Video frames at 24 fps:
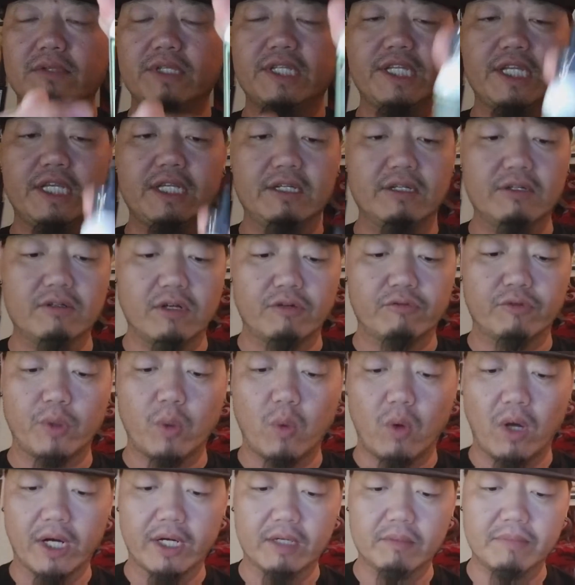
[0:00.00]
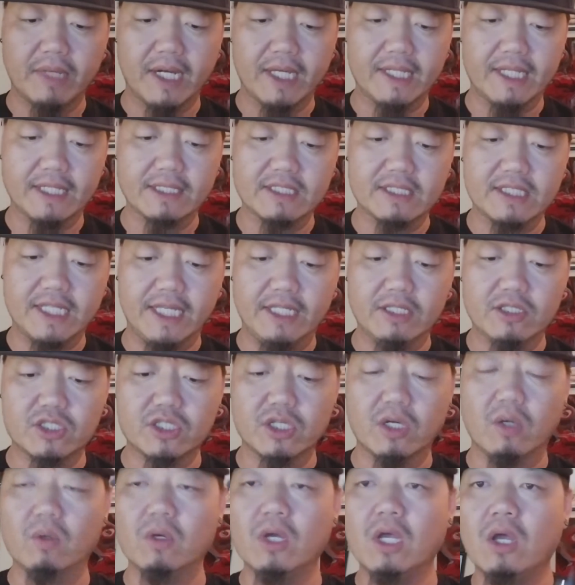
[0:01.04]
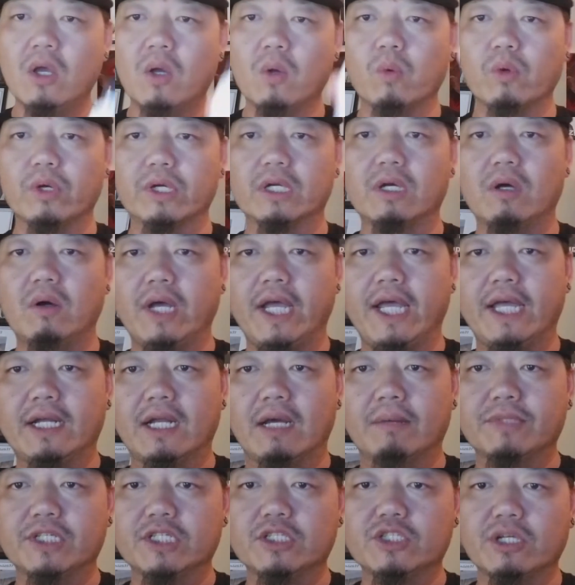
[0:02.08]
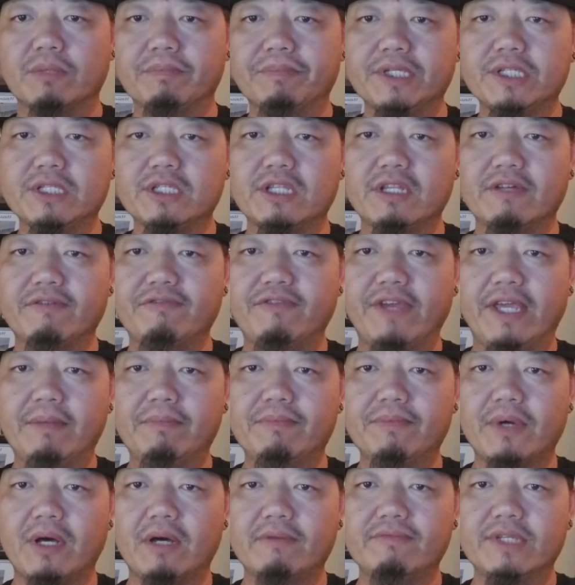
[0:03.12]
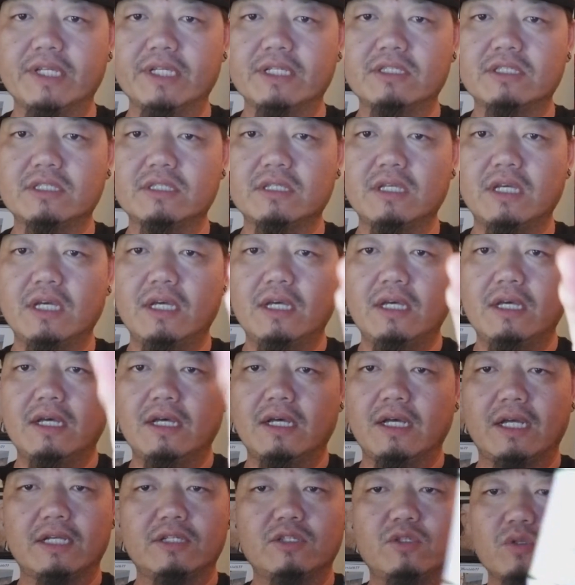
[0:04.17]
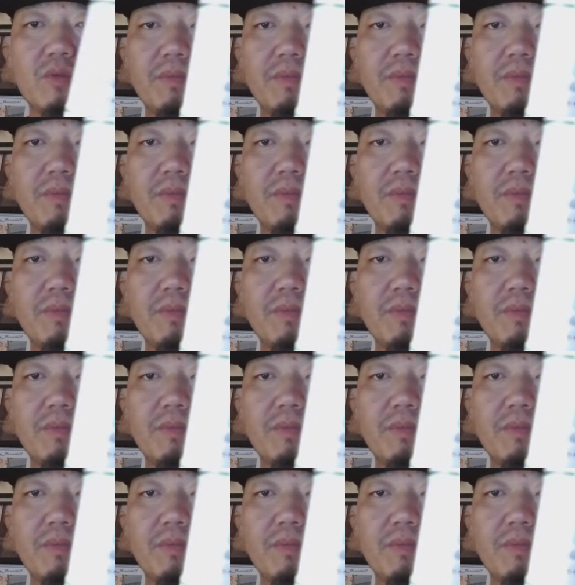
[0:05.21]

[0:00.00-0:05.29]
needed and required by that state so we're gonna go ahead i'm gonna jump into the vape of this i do